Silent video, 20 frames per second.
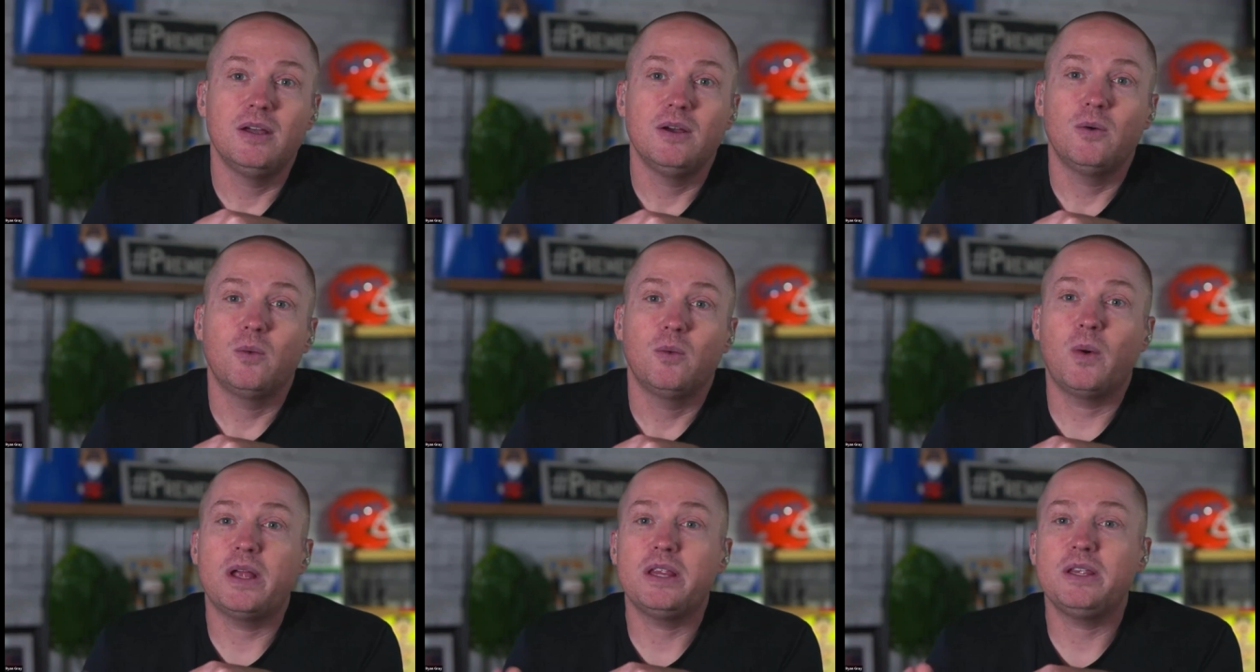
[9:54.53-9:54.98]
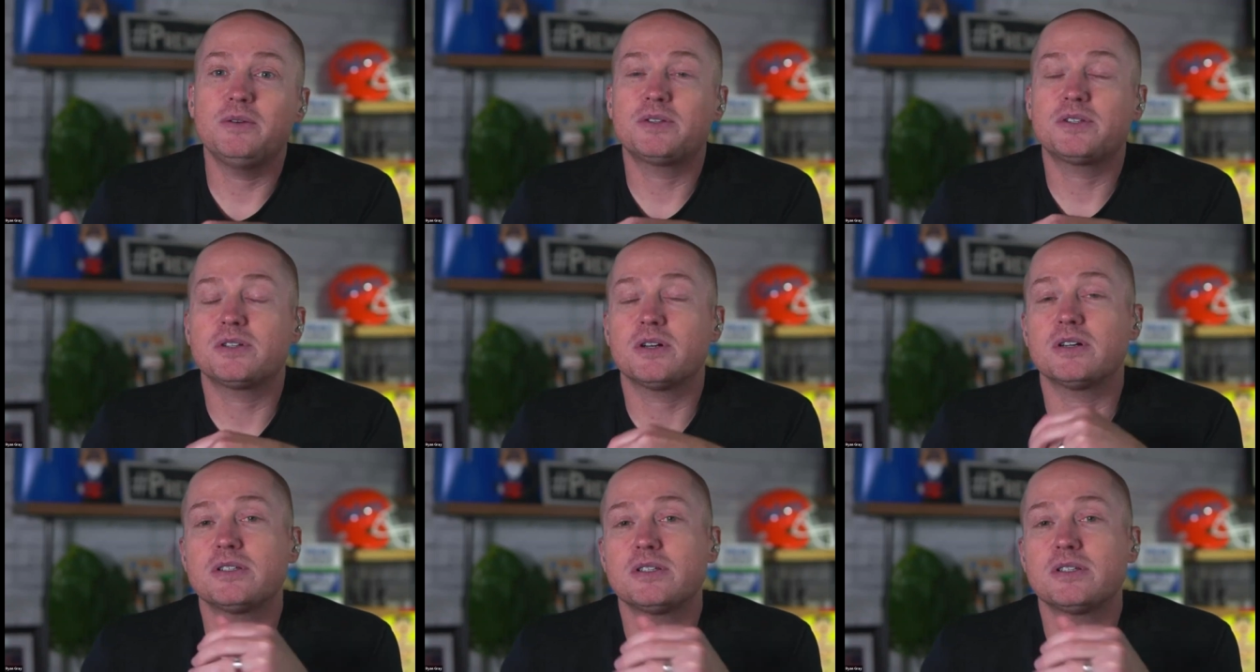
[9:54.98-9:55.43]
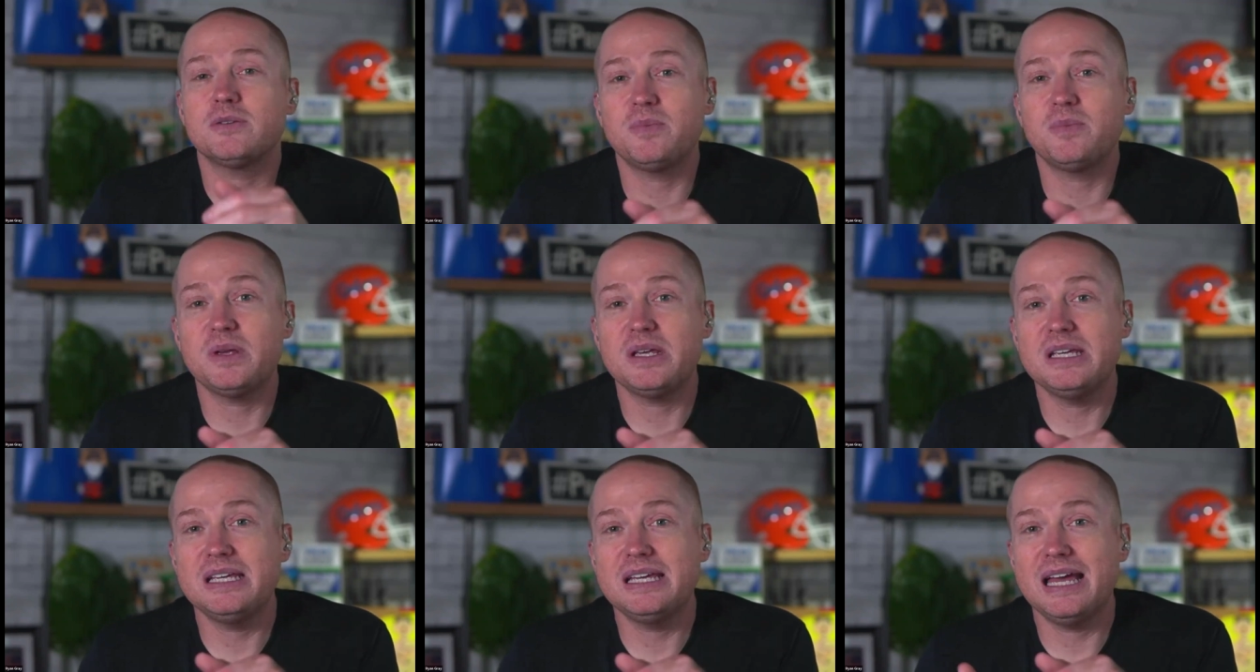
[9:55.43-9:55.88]
When you start to
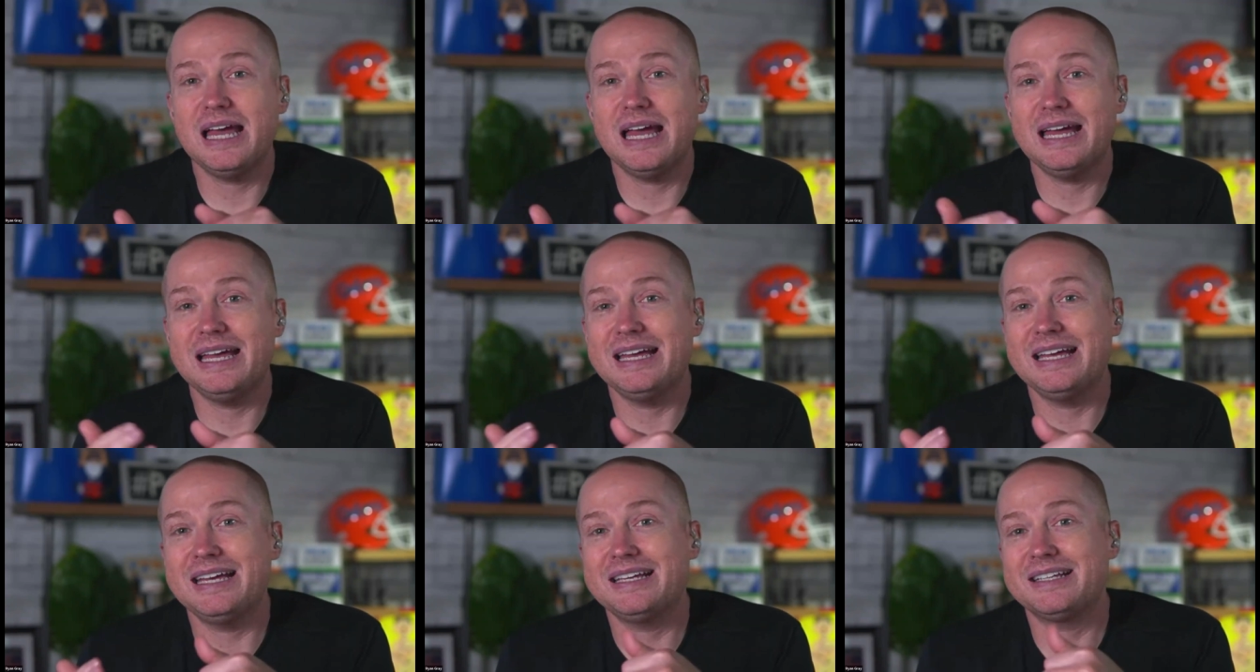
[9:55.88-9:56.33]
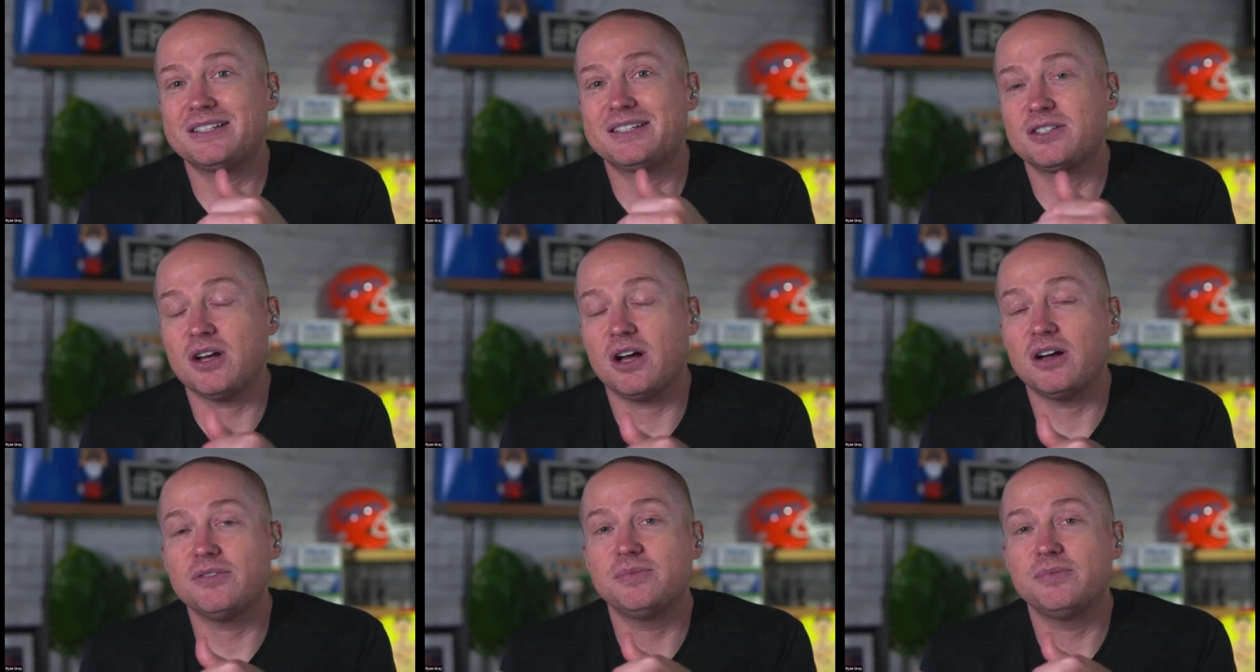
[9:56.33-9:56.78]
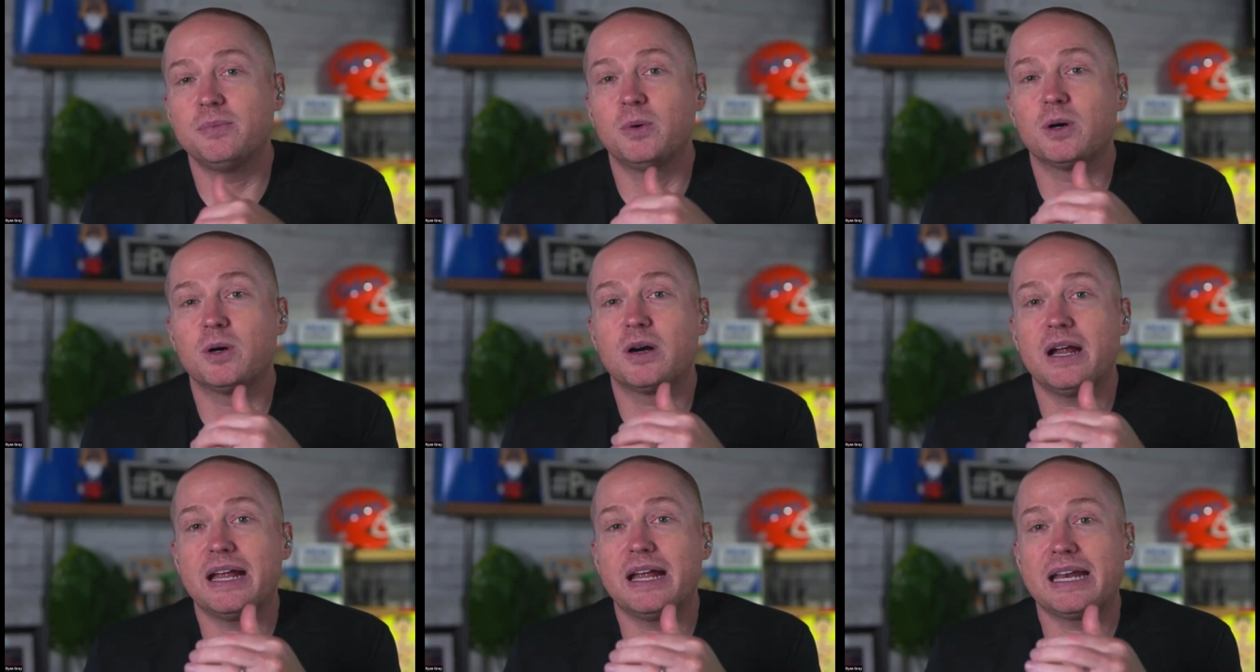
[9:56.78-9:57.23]
be a
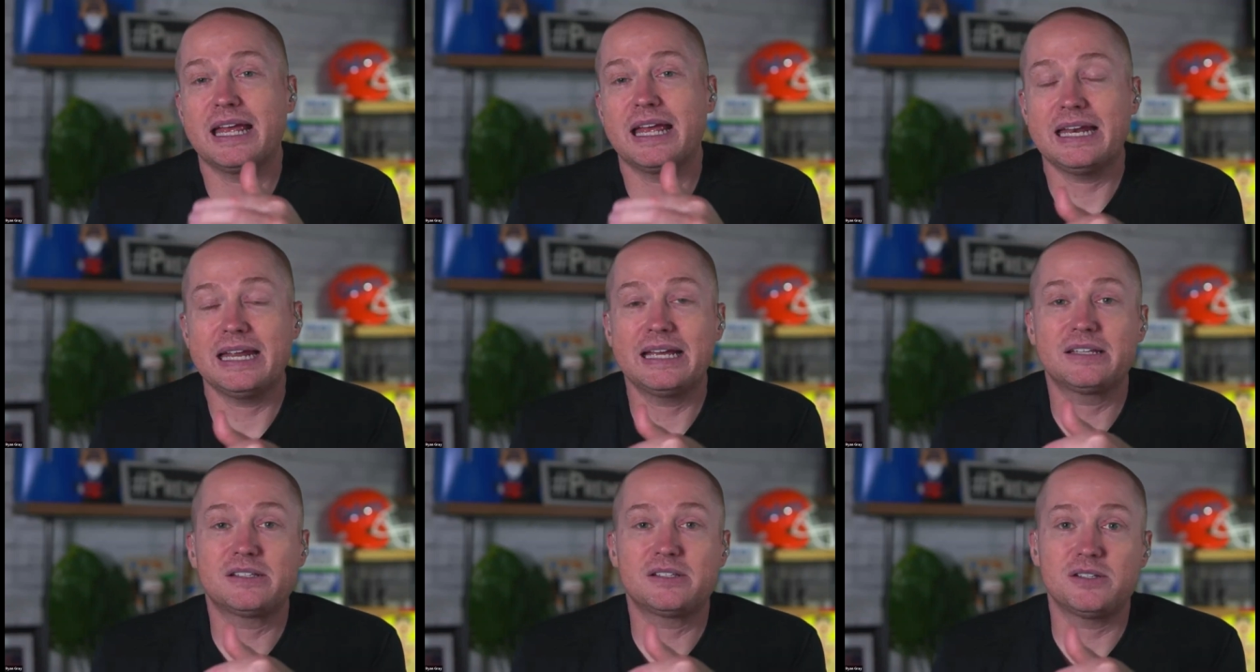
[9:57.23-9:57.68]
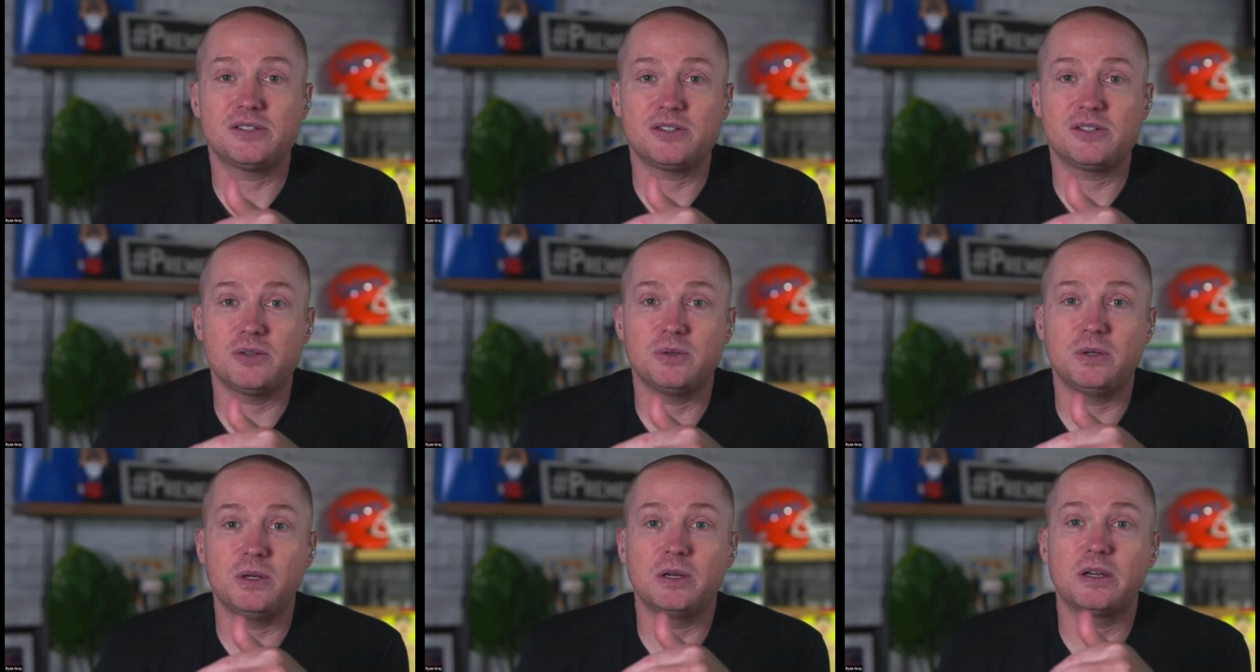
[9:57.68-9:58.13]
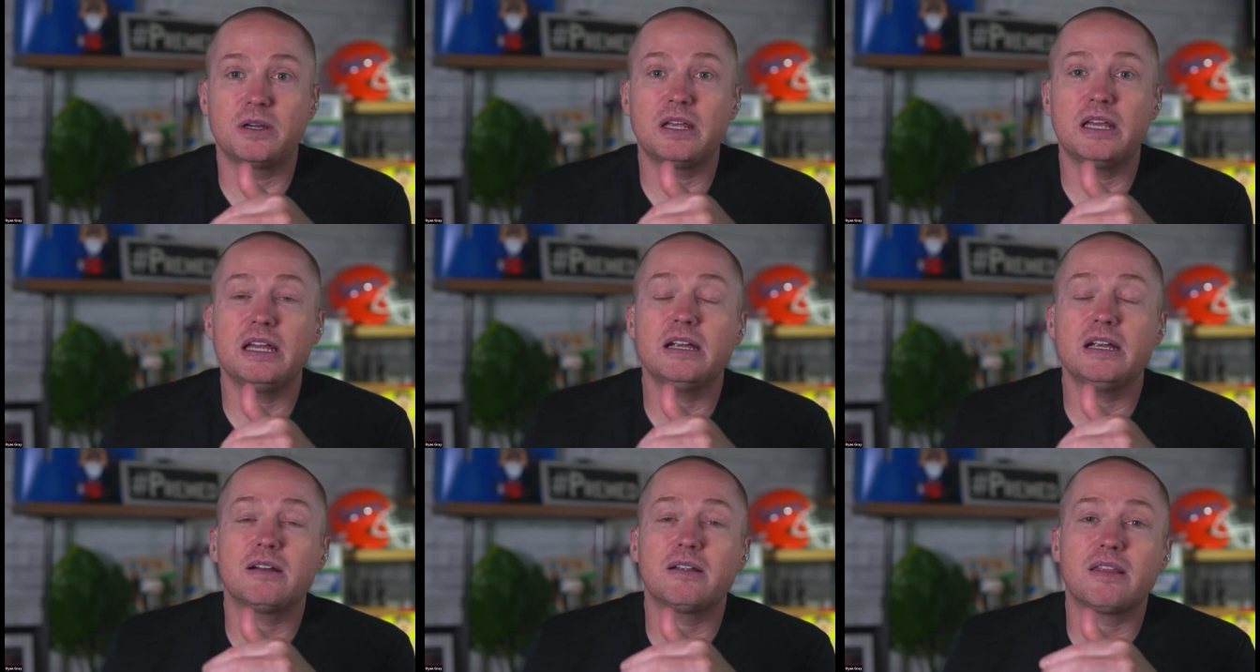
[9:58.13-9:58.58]
sophomore and getting into junior
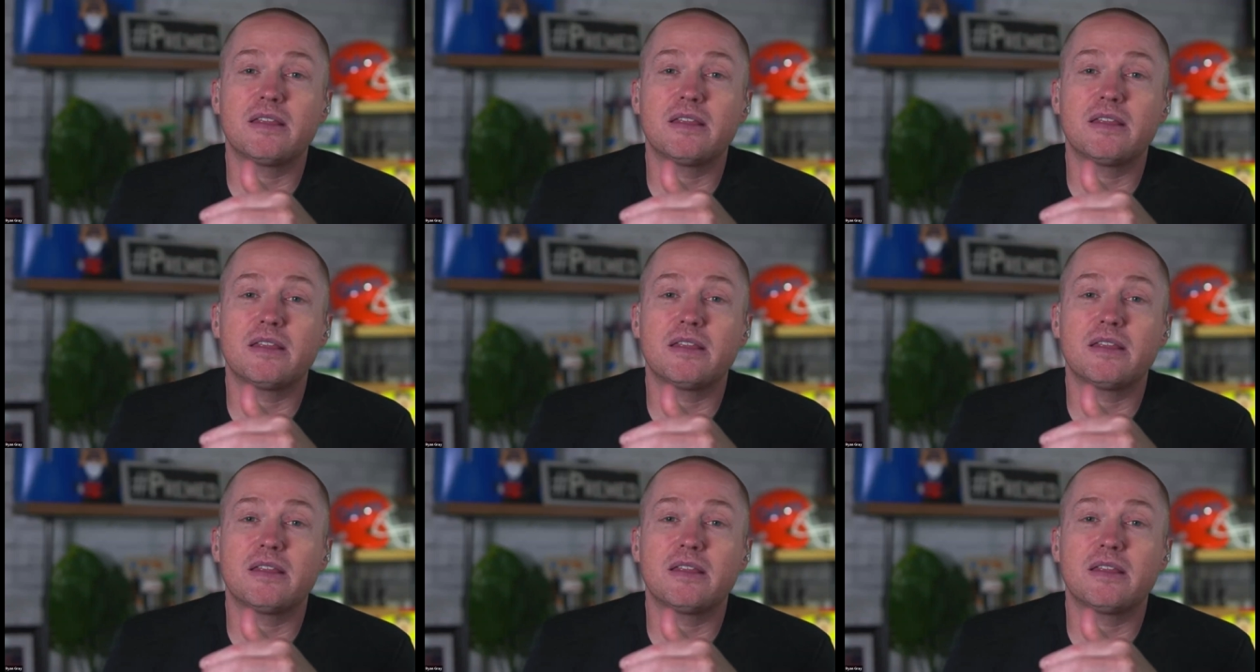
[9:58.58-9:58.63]
year,